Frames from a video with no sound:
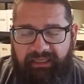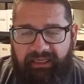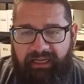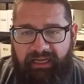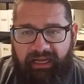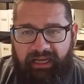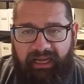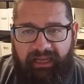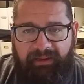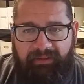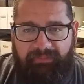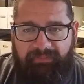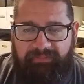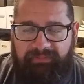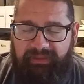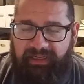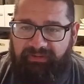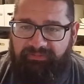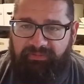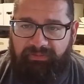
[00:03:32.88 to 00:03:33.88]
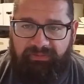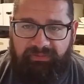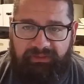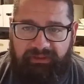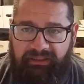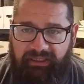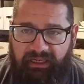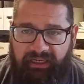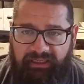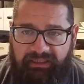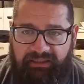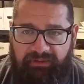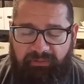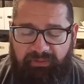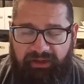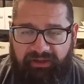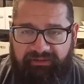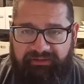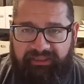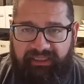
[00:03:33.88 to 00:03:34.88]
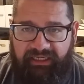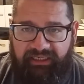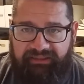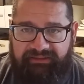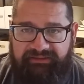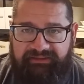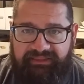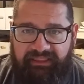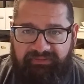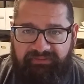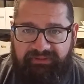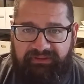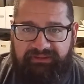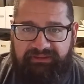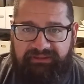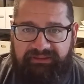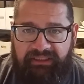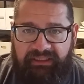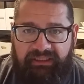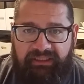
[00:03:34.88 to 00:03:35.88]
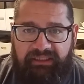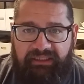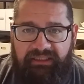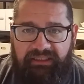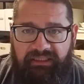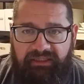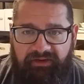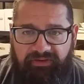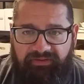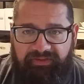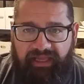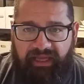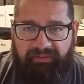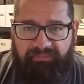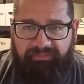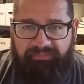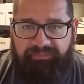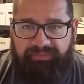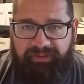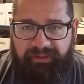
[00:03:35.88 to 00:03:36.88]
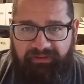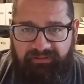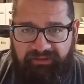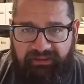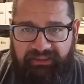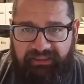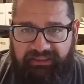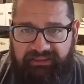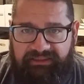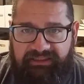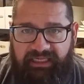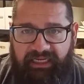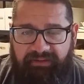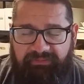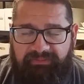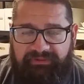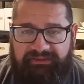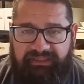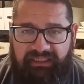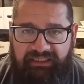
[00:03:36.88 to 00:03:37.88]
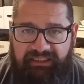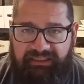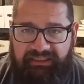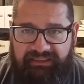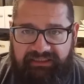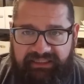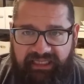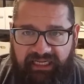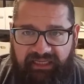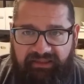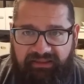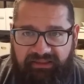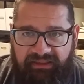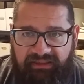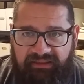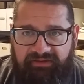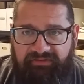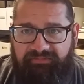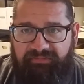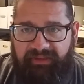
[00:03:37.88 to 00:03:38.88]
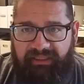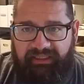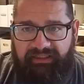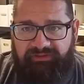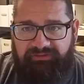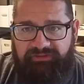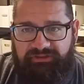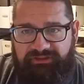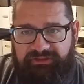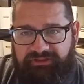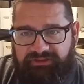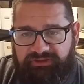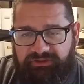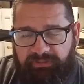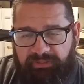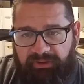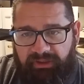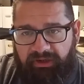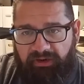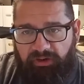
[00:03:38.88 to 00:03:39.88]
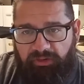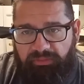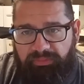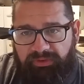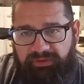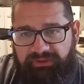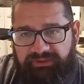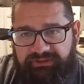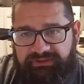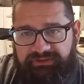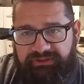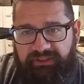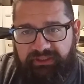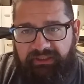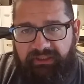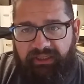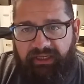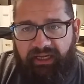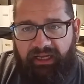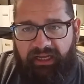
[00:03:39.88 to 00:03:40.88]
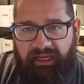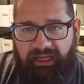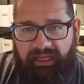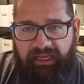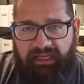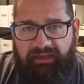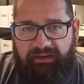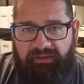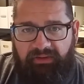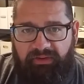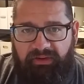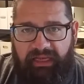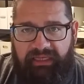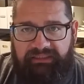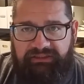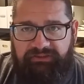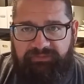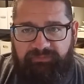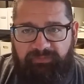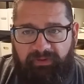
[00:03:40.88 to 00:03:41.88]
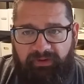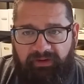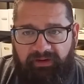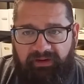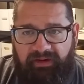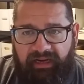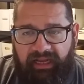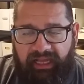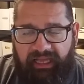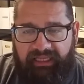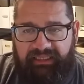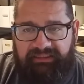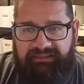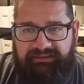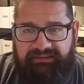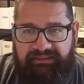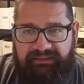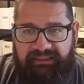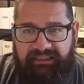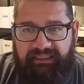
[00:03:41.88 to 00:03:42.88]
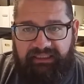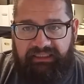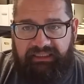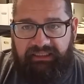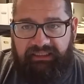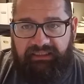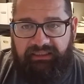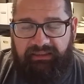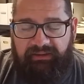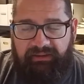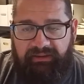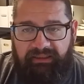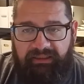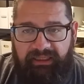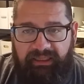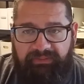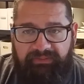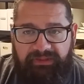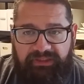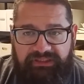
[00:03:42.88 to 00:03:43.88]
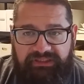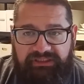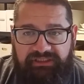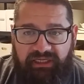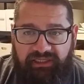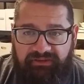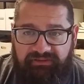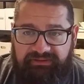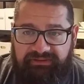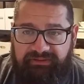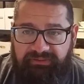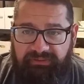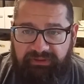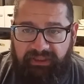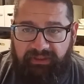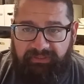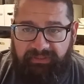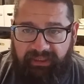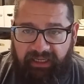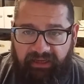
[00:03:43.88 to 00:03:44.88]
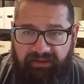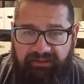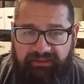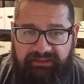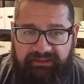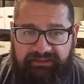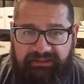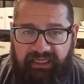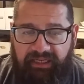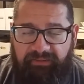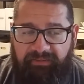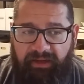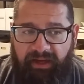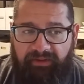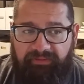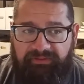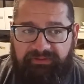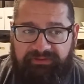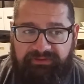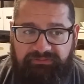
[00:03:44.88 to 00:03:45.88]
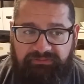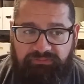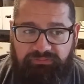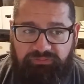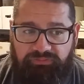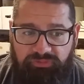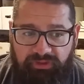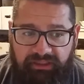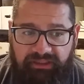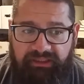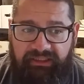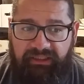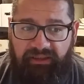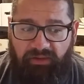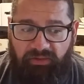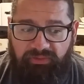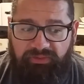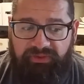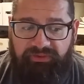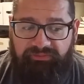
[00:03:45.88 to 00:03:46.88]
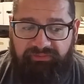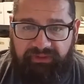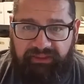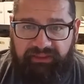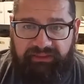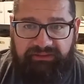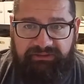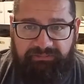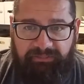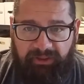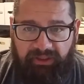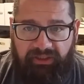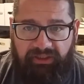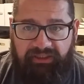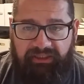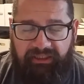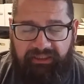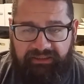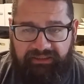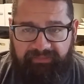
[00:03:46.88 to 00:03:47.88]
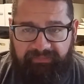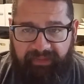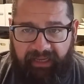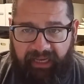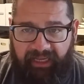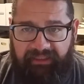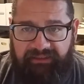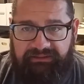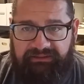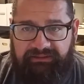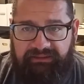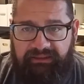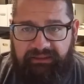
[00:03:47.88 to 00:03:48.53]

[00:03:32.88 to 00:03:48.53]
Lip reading: I never really got into Wildcats. That was, that period in time was kind of the tail end of my interest in superhero books. As far as the Image titles that were coming out at the time, I was really only reading Spawn and the Max.